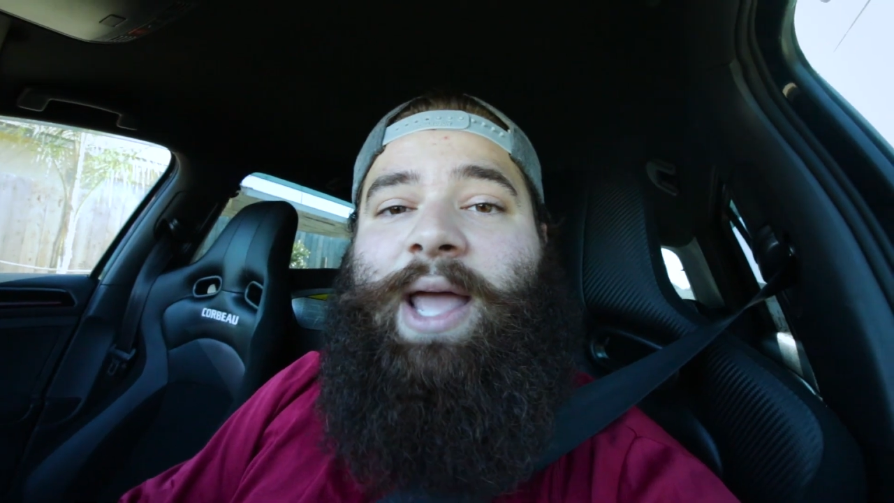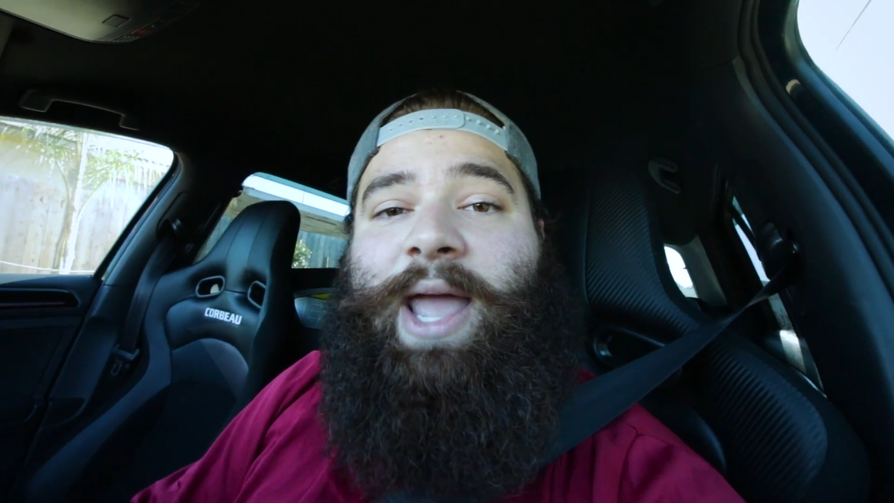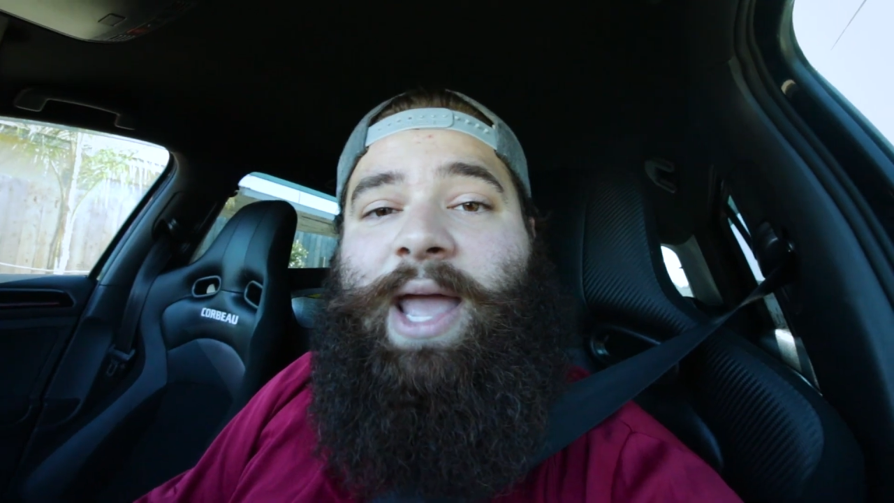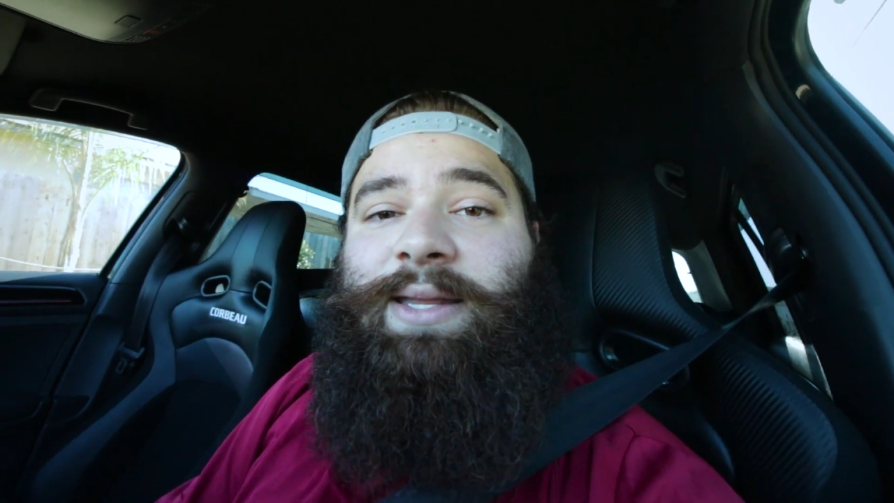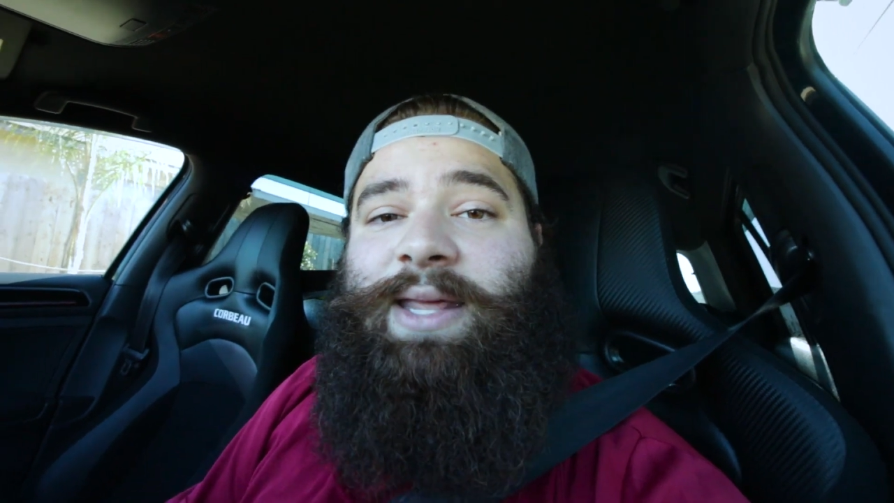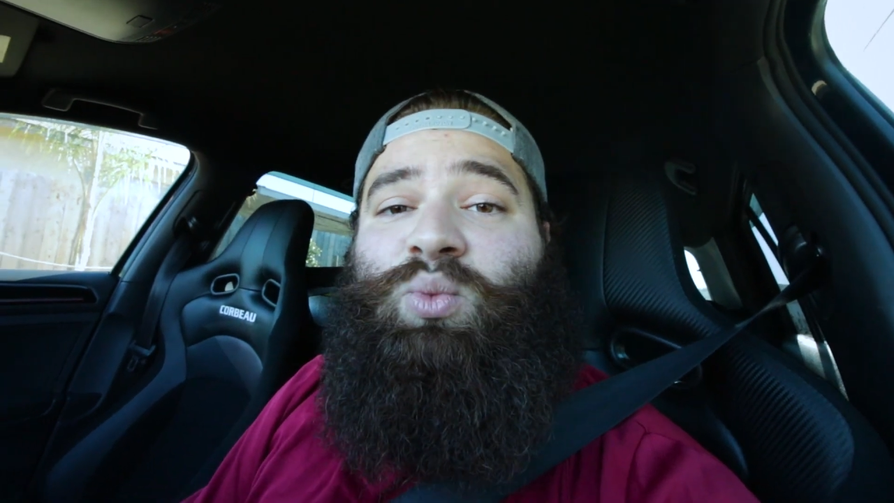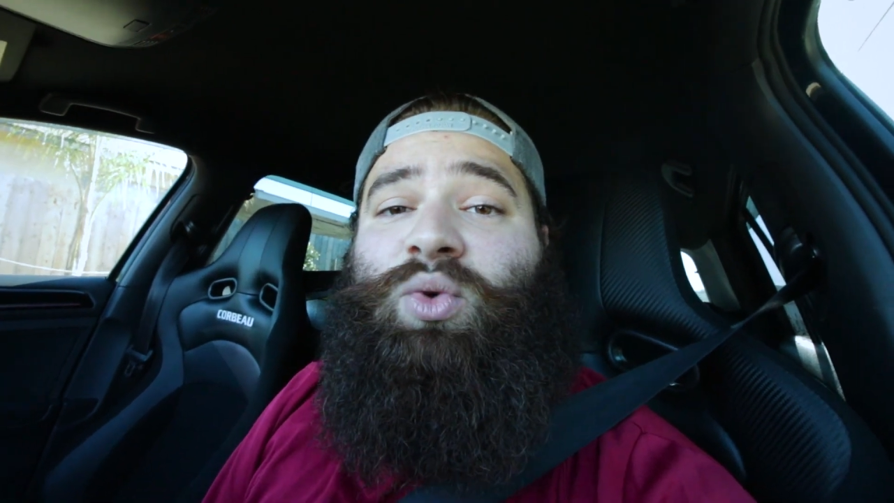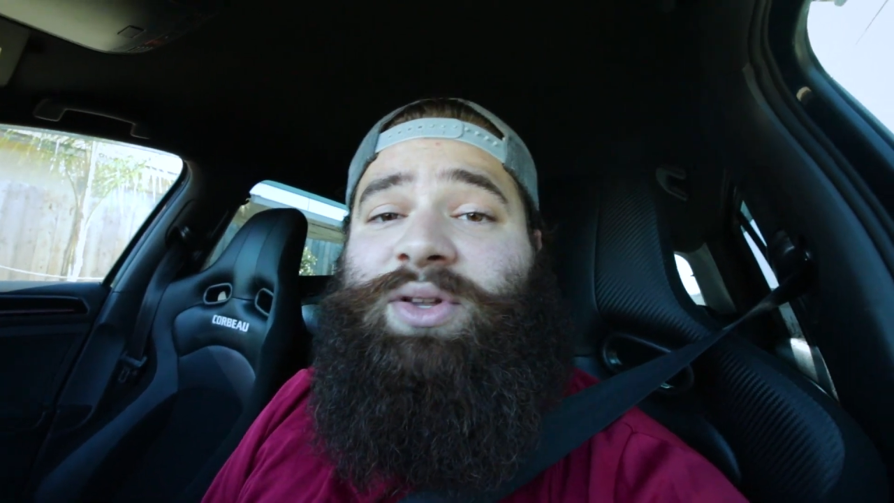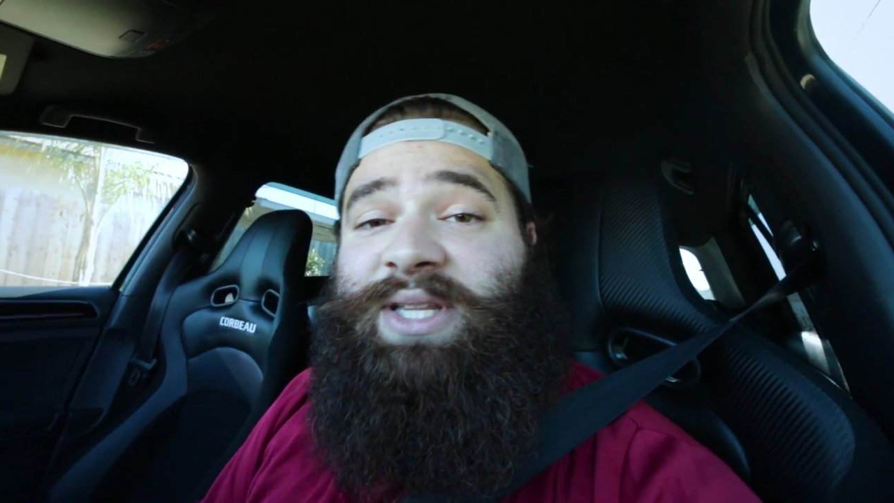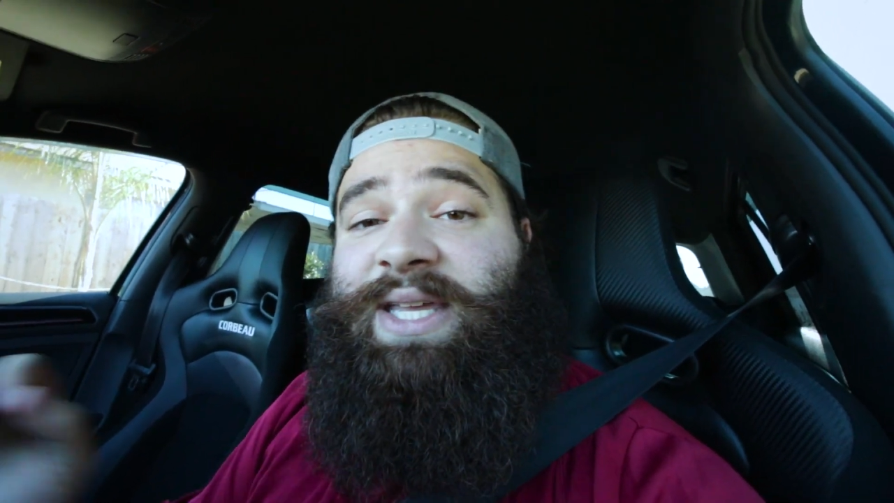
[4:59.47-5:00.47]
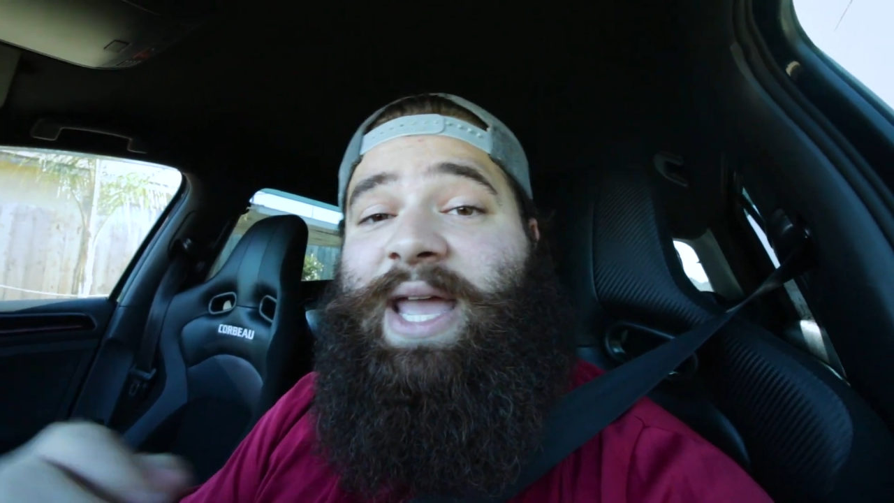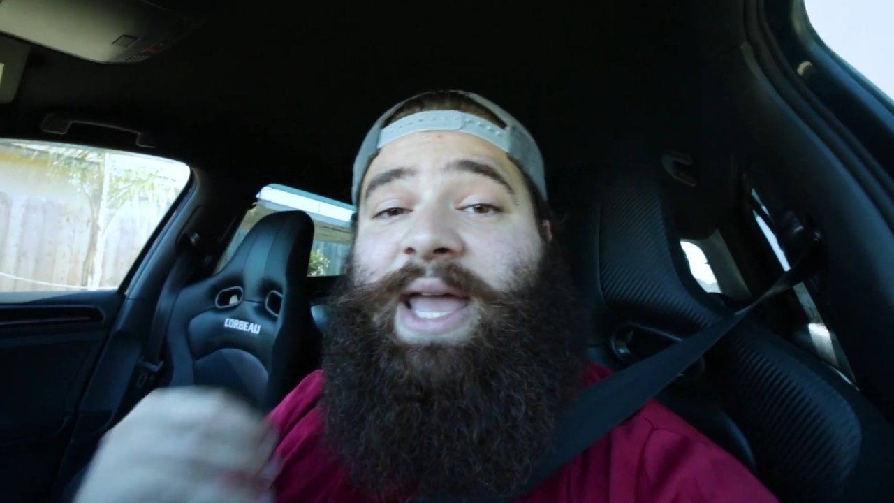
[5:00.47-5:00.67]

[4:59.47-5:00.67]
and then we'll see